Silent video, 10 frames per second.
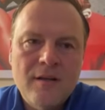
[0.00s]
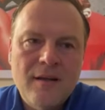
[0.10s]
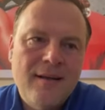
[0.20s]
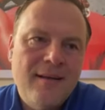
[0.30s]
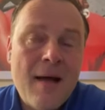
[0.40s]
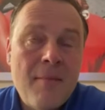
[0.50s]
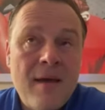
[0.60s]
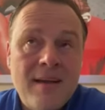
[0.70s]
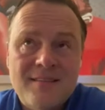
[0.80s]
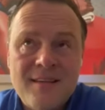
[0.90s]
And that
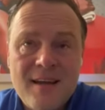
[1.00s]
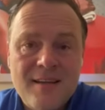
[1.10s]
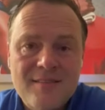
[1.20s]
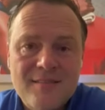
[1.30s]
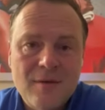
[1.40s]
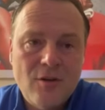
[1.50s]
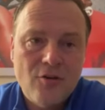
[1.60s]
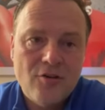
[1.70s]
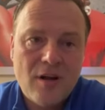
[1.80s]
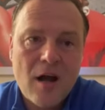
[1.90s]
makes sense. I mean,
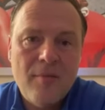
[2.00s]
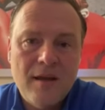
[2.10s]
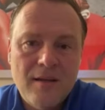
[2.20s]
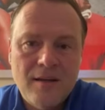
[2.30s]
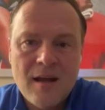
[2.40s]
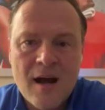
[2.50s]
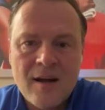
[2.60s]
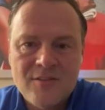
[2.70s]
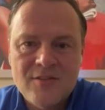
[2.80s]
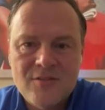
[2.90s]
you're coming into
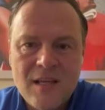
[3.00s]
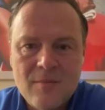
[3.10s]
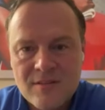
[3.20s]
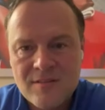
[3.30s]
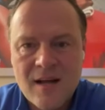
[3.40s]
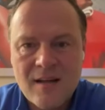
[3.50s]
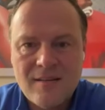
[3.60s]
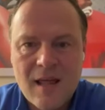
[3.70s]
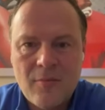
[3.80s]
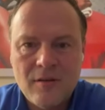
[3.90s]
Giannis's team. It's not
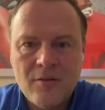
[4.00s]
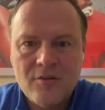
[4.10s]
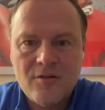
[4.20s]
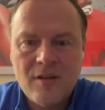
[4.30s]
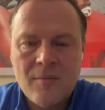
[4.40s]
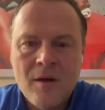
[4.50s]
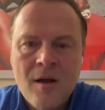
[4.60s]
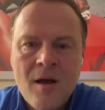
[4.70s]
Damian Lillard's team.